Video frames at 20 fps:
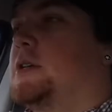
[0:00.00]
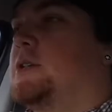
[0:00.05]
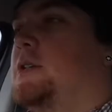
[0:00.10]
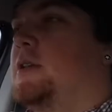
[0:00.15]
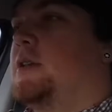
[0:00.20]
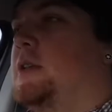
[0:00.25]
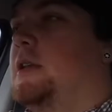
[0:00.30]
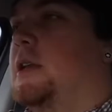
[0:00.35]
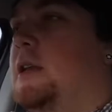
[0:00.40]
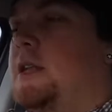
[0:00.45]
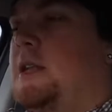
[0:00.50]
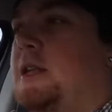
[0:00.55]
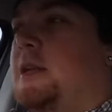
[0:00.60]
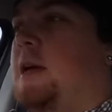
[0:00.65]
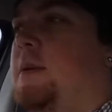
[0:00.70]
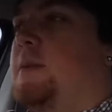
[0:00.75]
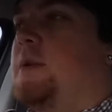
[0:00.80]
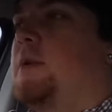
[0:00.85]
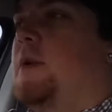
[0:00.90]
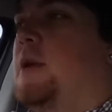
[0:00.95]
sort of niggling
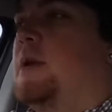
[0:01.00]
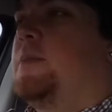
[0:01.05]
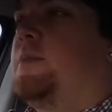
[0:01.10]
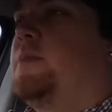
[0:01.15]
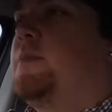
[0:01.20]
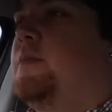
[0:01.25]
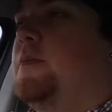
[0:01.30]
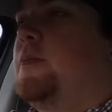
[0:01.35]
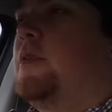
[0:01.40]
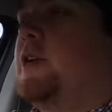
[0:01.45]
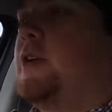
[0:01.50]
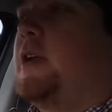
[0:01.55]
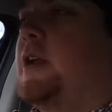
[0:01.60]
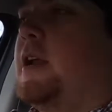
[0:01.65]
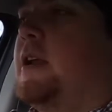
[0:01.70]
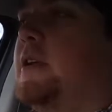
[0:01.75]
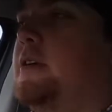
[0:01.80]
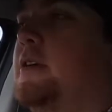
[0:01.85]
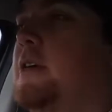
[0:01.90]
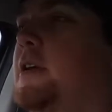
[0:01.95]
at me while I'm looking
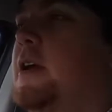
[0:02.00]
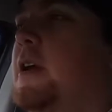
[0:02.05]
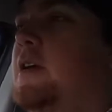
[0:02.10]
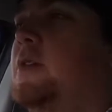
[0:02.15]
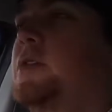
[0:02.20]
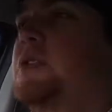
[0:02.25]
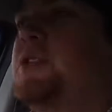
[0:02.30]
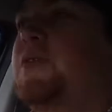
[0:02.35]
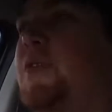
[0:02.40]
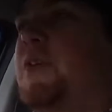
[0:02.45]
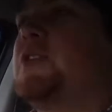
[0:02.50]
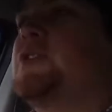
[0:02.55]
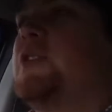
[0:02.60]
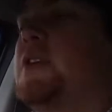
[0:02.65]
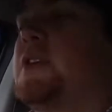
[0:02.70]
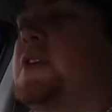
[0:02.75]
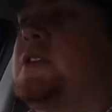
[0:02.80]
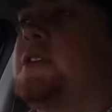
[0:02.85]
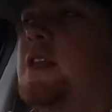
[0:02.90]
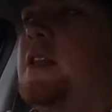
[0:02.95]
at it, which is
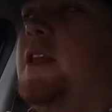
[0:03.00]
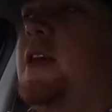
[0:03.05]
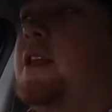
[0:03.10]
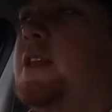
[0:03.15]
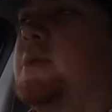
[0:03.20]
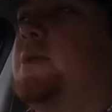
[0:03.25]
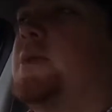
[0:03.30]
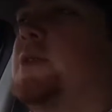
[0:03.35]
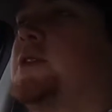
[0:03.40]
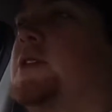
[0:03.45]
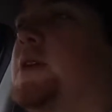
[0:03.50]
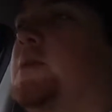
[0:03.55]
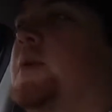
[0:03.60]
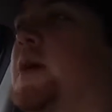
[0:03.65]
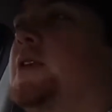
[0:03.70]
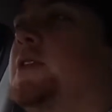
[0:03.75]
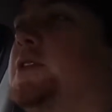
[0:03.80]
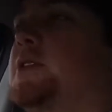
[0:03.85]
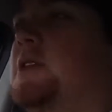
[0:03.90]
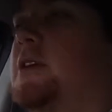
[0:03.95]
frustrating because I like the book so
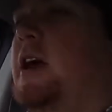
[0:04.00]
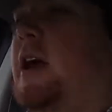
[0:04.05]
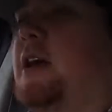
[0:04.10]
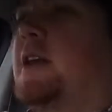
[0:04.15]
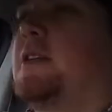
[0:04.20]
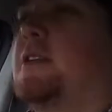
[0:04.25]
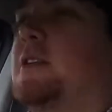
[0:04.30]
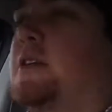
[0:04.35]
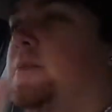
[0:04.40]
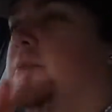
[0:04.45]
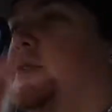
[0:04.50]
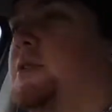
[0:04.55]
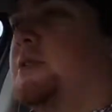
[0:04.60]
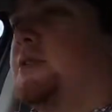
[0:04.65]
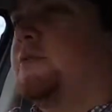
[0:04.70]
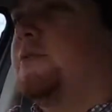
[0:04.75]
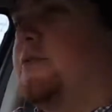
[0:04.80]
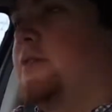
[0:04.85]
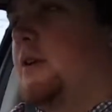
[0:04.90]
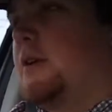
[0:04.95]
much and I hate that I'm sort
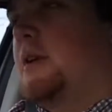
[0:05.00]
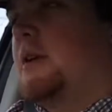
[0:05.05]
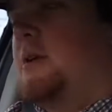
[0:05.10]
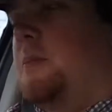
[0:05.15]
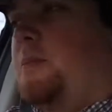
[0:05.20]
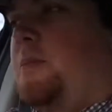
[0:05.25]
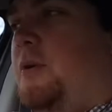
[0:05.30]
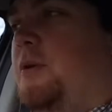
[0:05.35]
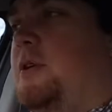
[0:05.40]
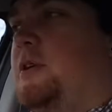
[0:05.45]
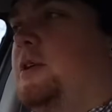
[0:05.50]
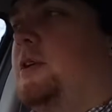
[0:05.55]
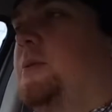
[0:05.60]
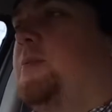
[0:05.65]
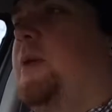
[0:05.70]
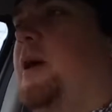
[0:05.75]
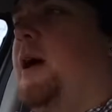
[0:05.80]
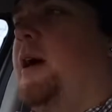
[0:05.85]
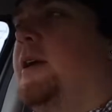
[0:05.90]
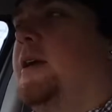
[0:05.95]
of pulling it
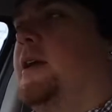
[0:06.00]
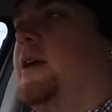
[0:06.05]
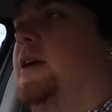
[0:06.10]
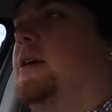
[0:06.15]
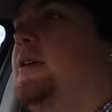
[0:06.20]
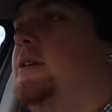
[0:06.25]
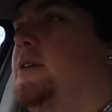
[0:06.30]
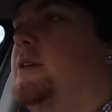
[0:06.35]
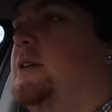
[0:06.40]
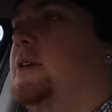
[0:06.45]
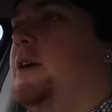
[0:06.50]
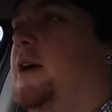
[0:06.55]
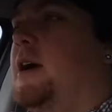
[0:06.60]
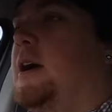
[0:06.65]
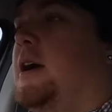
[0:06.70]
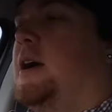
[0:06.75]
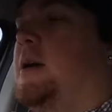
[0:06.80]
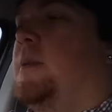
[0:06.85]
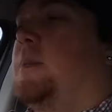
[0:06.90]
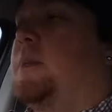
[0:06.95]
apart now.
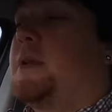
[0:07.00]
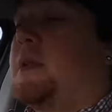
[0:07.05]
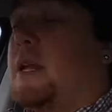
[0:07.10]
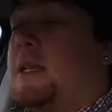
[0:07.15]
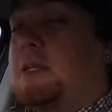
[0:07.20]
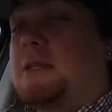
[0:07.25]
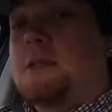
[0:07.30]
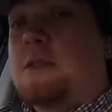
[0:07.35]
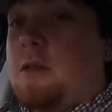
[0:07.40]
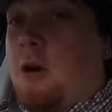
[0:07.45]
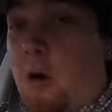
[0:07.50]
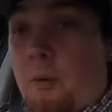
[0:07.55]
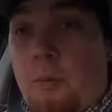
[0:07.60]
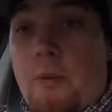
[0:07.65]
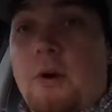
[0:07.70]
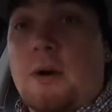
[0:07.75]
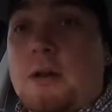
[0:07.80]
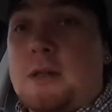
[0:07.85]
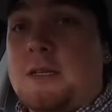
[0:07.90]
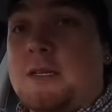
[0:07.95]
But that's the whole
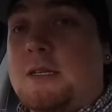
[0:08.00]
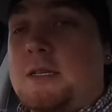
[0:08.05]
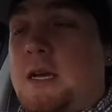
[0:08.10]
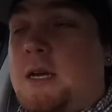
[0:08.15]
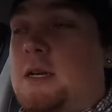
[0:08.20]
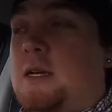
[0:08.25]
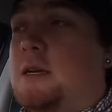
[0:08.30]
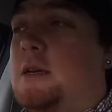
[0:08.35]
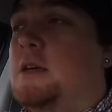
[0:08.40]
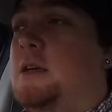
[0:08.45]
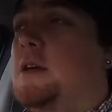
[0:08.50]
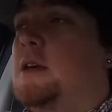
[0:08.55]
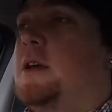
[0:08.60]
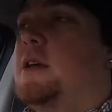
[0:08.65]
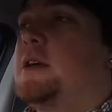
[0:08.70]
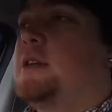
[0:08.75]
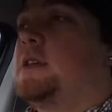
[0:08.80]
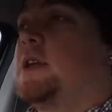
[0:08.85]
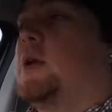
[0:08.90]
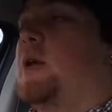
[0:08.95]
point of the study.
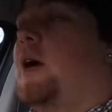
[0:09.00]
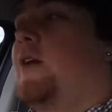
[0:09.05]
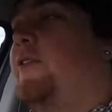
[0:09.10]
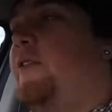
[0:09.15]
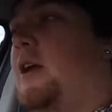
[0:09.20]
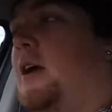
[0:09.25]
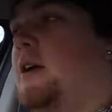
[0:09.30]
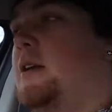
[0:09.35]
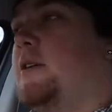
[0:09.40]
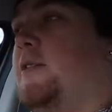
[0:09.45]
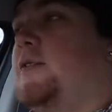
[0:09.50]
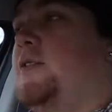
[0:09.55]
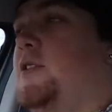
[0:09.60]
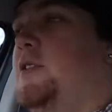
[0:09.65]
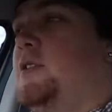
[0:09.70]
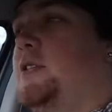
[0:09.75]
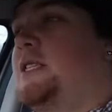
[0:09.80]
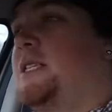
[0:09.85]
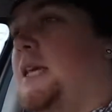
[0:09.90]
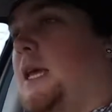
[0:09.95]
So anyway, I found a
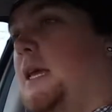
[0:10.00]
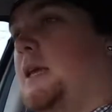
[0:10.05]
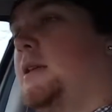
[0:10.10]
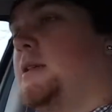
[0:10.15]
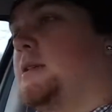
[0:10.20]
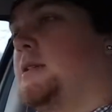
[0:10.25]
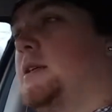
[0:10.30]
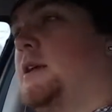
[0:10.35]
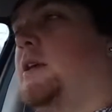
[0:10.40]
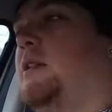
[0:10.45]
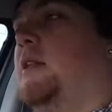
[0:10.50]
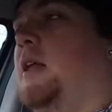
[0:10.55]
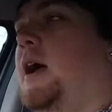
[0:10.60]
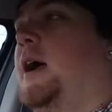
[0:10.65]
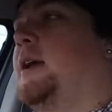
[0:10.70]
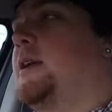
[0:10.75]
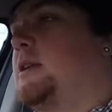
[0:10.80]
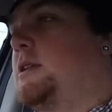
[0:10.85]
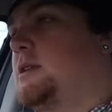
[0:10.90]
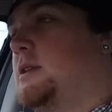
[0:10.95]
few scenes that I
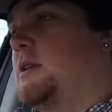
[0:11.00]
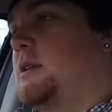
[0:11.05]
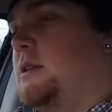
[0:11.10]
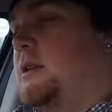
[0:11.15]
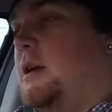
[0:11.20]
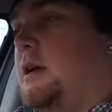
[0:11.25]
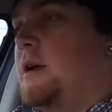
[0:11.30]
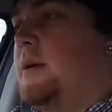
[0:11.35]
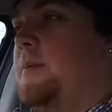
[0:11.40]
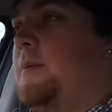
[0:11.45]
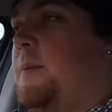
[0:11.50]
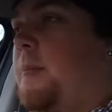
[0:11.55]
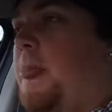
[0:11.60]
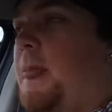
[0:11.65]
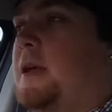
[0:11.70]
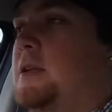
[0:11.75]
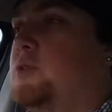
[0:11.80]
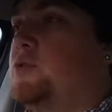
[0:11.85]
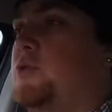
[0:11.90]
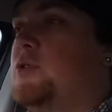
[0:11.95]
liked and
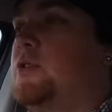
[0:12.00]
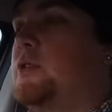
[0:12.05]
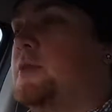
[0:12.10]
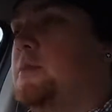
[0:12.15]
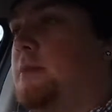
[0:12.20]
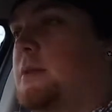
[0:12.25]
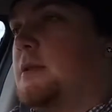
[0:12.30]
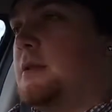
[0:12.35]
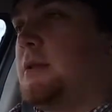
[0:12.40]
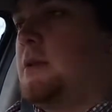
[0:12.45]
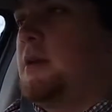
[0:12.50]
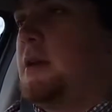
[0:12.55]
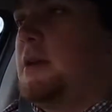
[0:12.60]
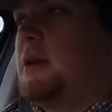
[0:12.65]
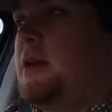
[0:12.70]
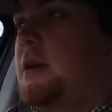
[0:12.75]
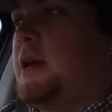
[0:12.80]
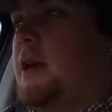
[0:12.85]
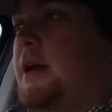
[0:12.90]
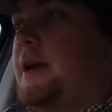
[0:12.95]
I drew them, and
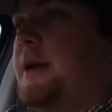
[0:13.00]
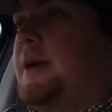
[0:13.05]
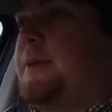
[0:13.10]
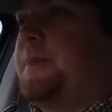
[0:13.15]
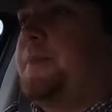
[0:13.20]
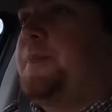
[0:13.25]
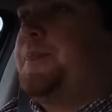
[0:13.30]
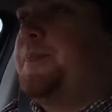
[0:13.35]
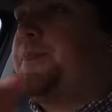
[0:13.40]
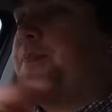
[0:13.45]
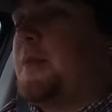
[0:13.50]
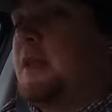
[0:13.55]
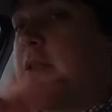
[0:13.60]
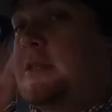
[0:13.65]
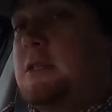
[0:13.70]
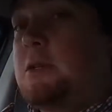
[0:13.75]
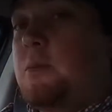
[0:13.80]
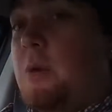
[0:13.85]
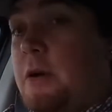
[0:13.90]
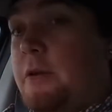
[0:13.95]

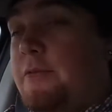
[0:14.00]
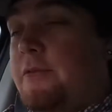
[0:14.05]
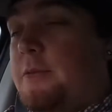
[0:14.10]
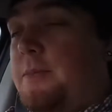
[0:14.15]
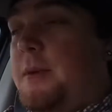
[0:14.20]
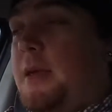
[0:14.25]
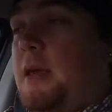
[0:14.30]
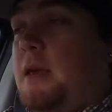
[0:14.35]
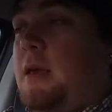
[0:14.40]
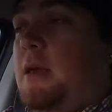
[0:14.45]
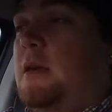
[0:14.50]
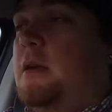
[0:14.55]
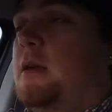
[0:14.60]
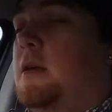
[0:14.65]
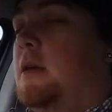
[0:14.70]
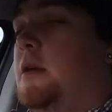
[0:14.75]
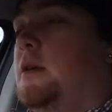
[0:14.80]
this is one of them here